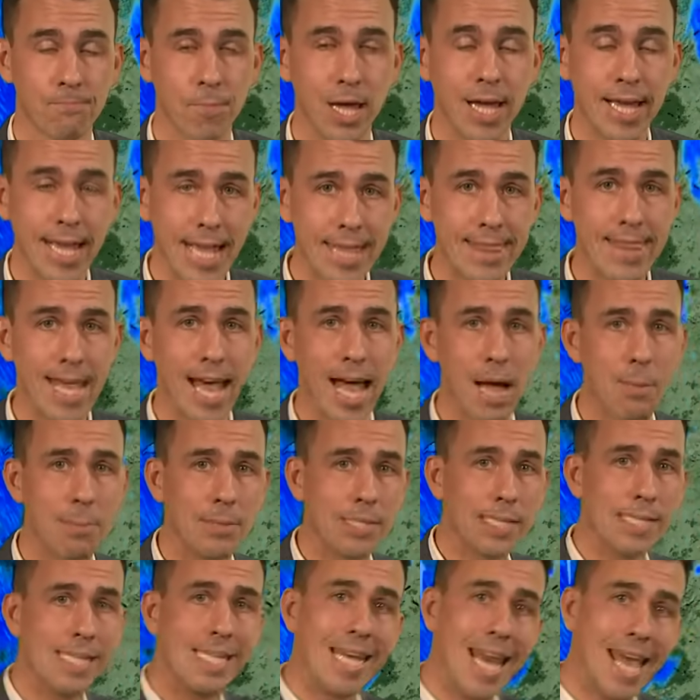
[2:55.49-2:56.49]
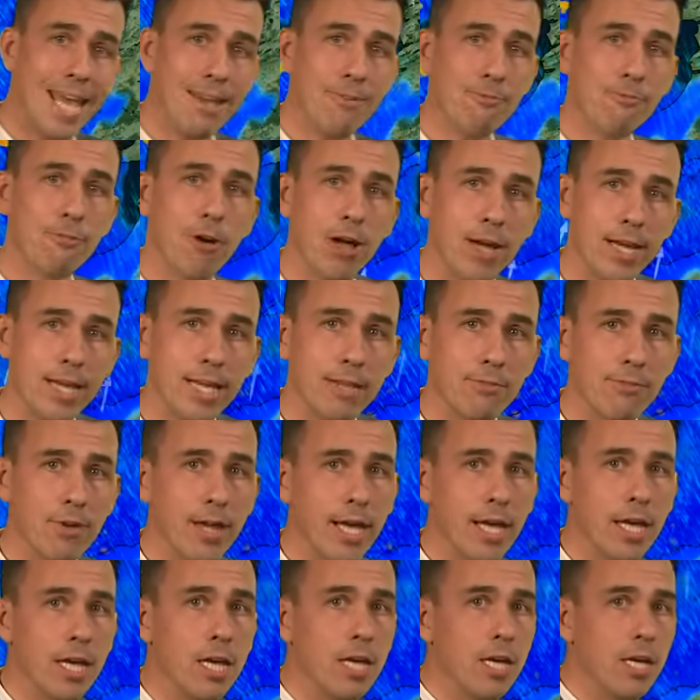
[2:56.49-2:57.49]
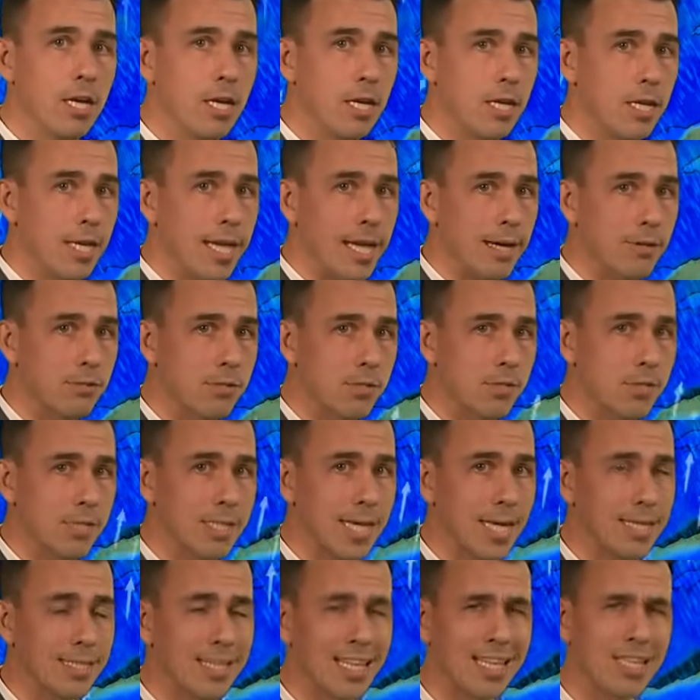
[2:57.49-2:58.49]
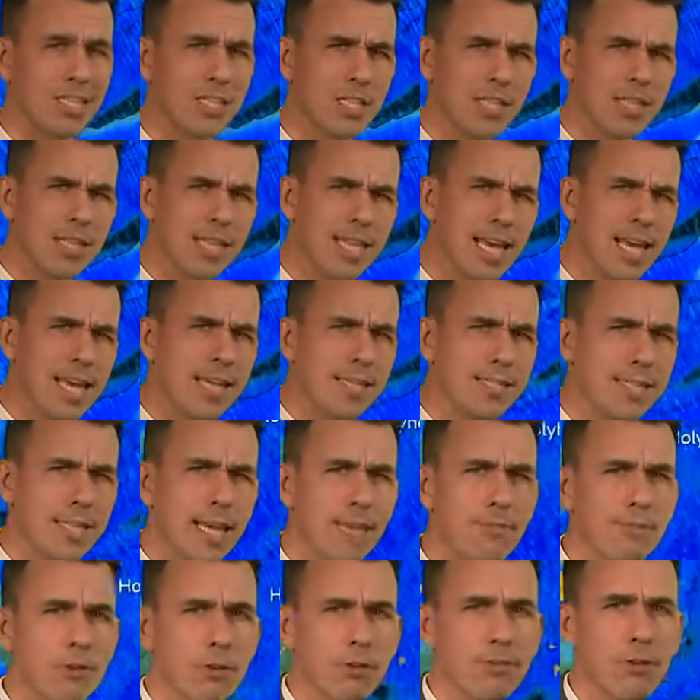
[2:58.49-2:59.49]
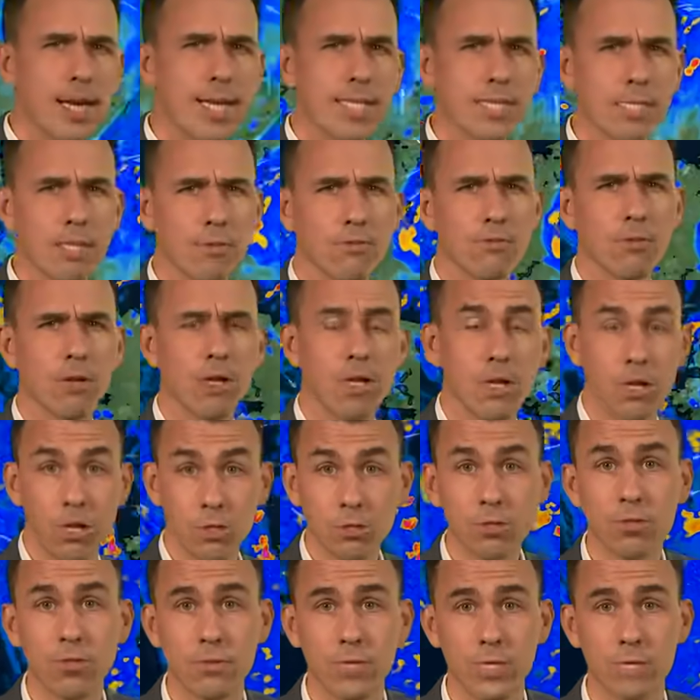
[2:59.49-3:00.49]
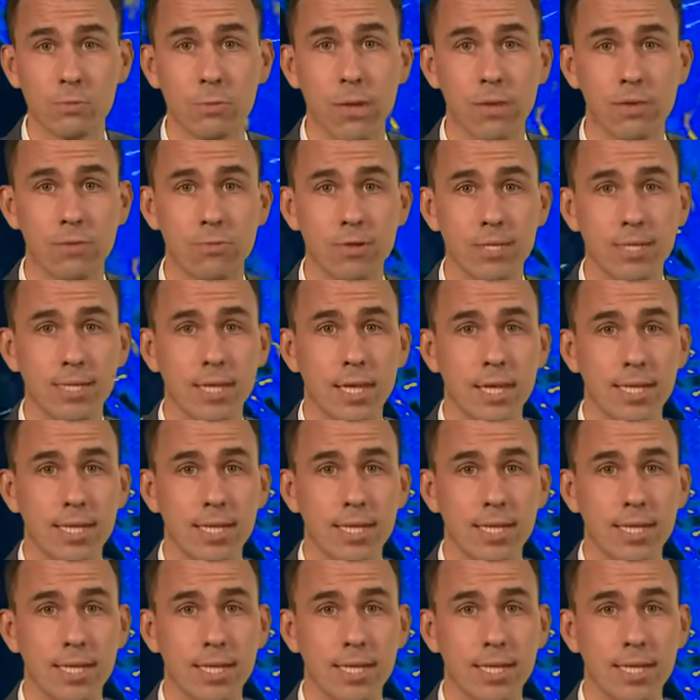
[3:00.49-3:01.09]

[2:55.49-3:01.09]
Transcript: Again, that happens late Friday evening, early hours of Saturday. So the saving grace of a lot of this weather is